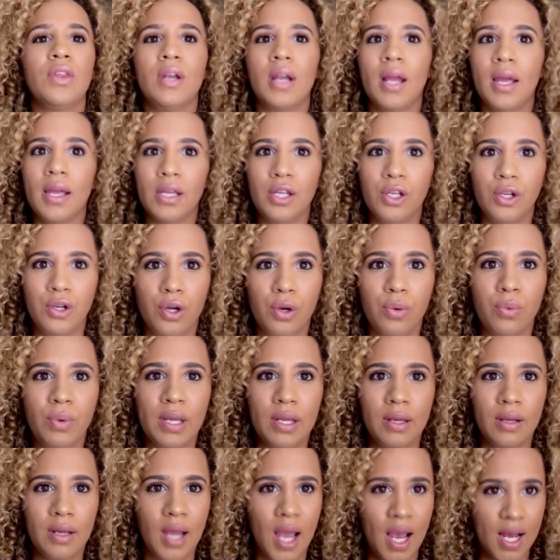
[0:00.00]
And you know,
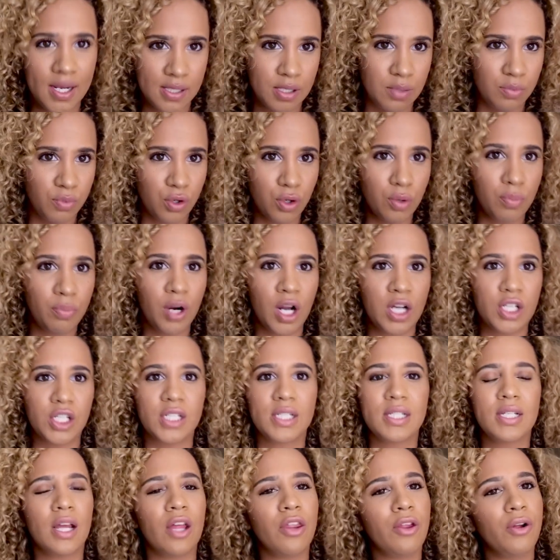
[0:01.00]
we had some group
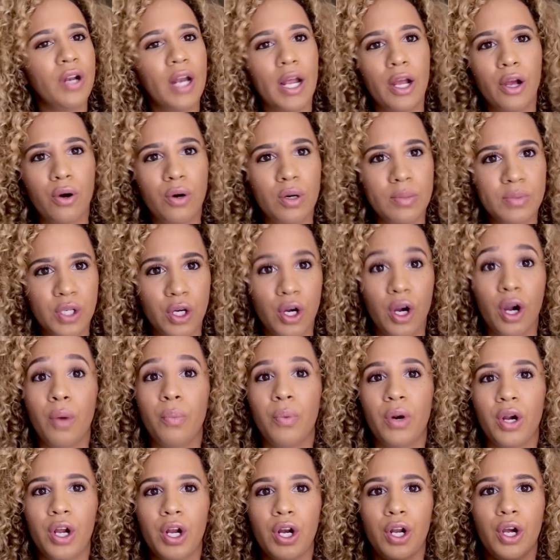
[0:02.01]
projects together, and I go up to her
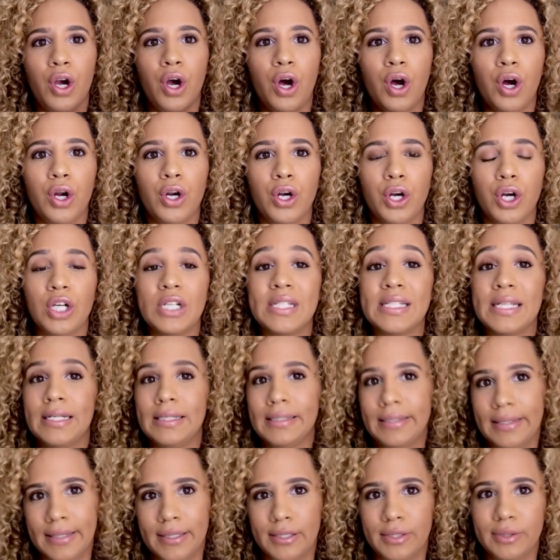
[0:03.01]
and we're going to call her
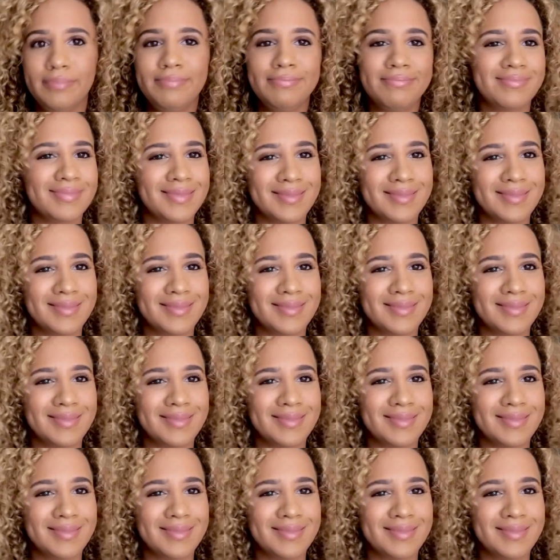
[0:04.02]
Danielle.